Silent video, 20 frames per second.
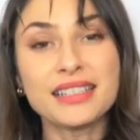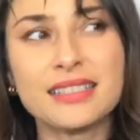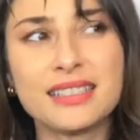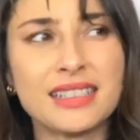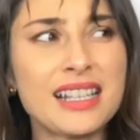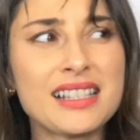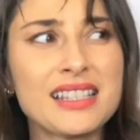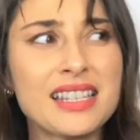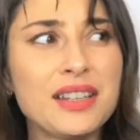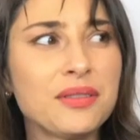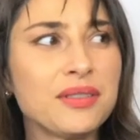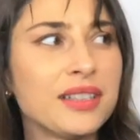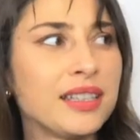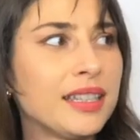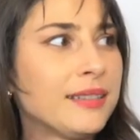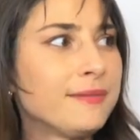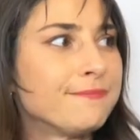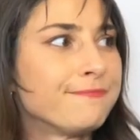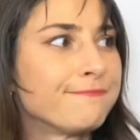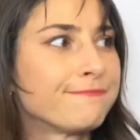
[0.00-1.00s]
And that's it,
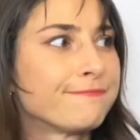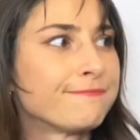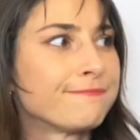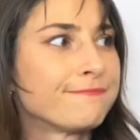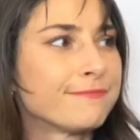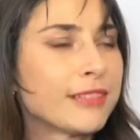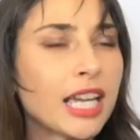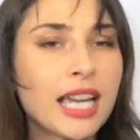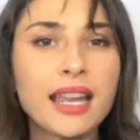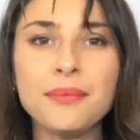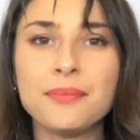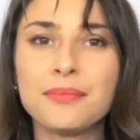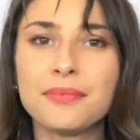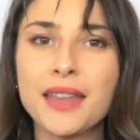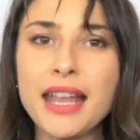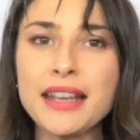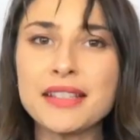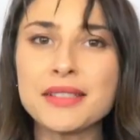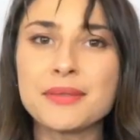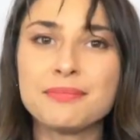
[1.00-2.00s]
really. Okay,
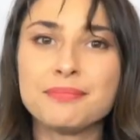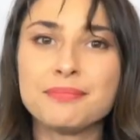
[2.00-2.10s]
thanks.